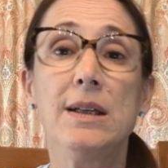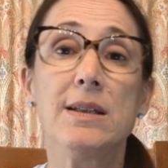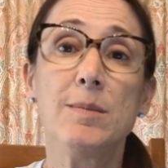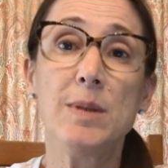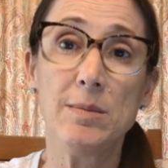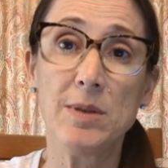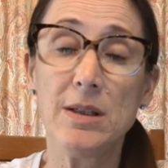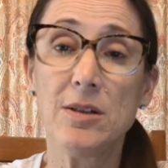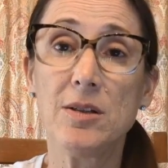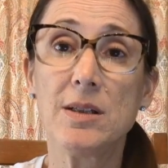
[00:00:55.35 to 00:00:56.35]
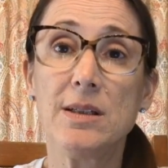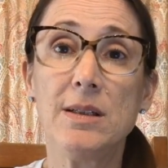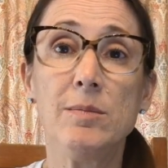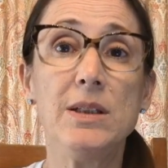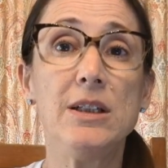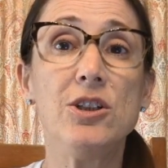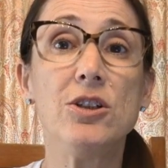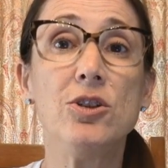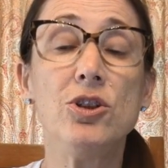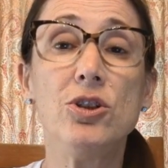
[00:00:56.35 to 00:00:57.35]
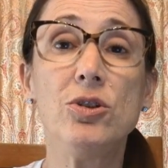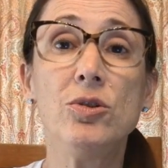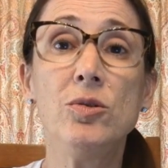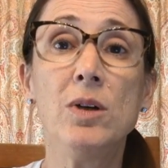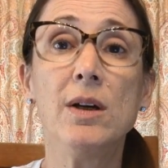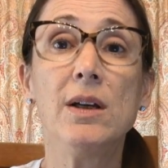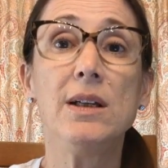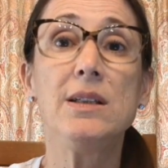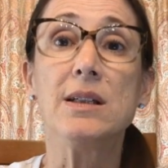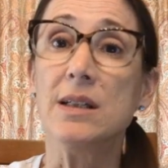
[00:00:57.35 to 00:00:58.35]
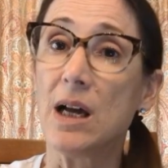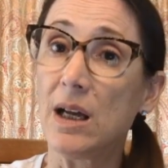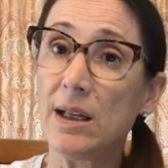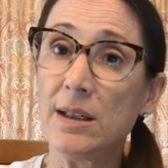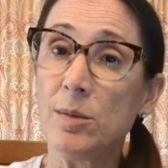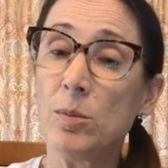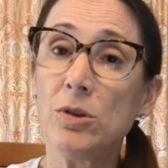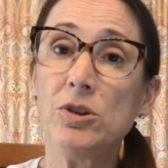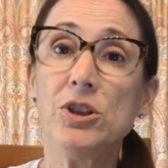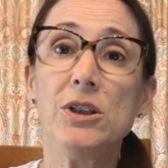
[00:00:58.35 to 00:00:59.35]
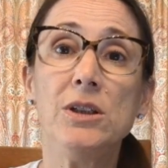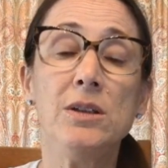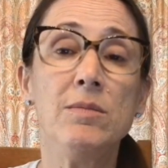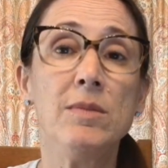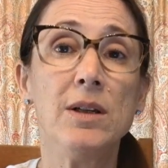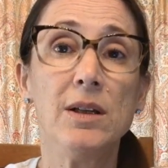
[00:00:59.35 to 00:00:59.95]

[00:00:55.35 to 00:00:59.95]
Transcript: Sometimes there is a temptation to deny an emotion,